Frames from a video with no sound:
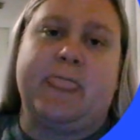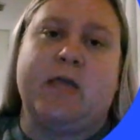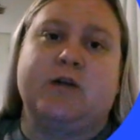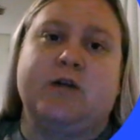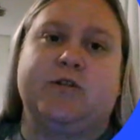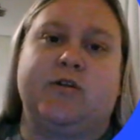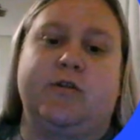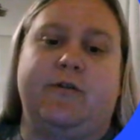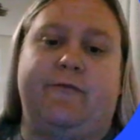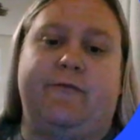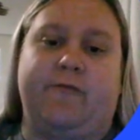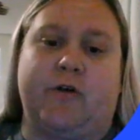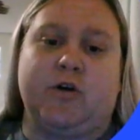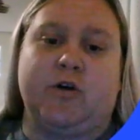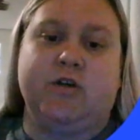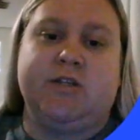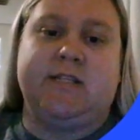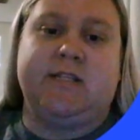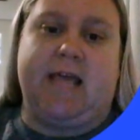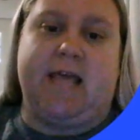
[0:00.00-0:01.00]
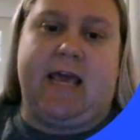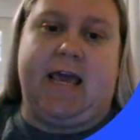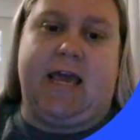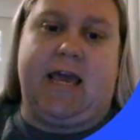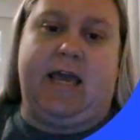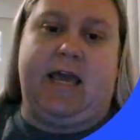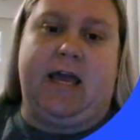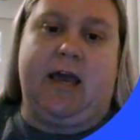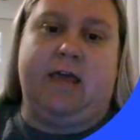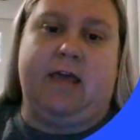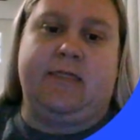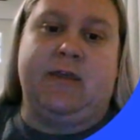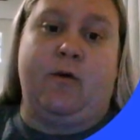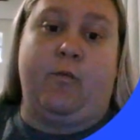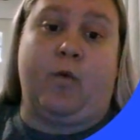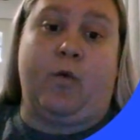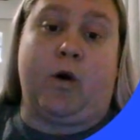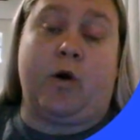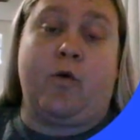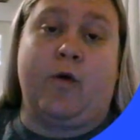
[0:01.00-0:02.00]
So the first thing that
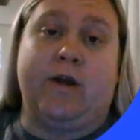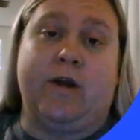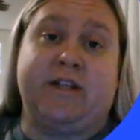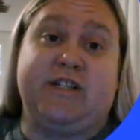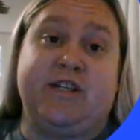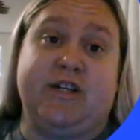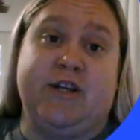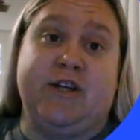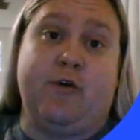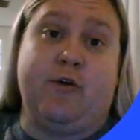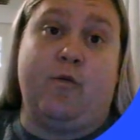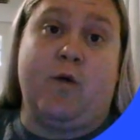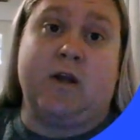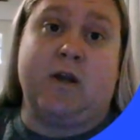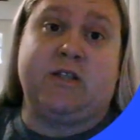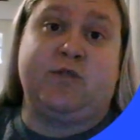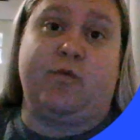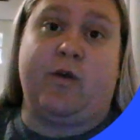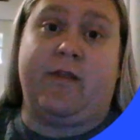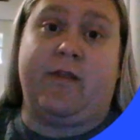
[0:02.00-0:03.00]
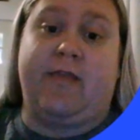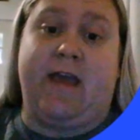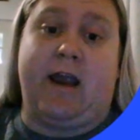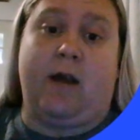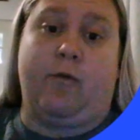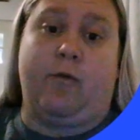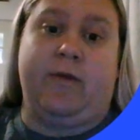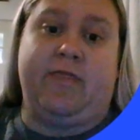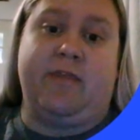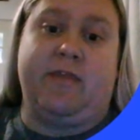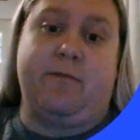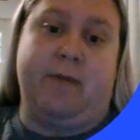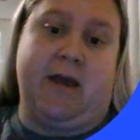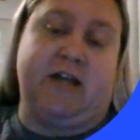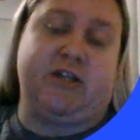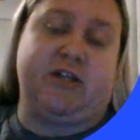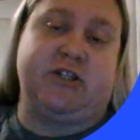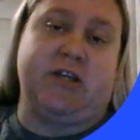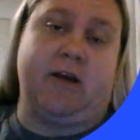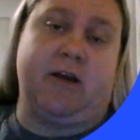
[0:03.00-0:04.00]
we're going to do once we're there with the
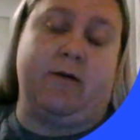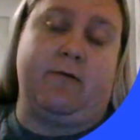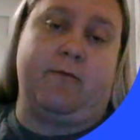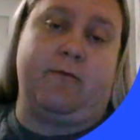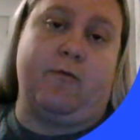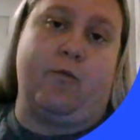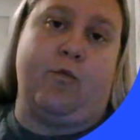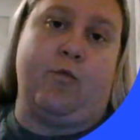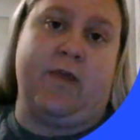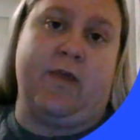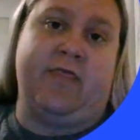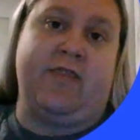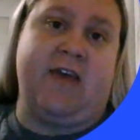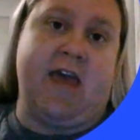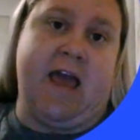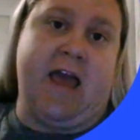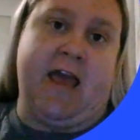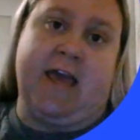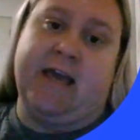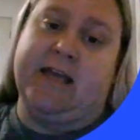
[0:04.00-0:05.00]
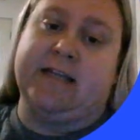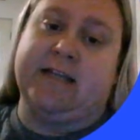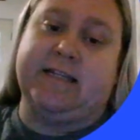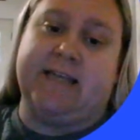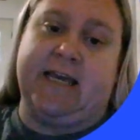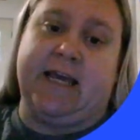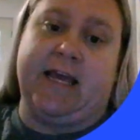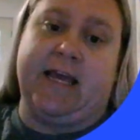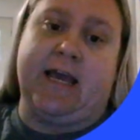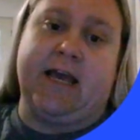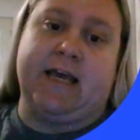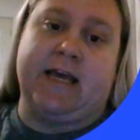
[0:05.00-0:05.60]
patient with the AED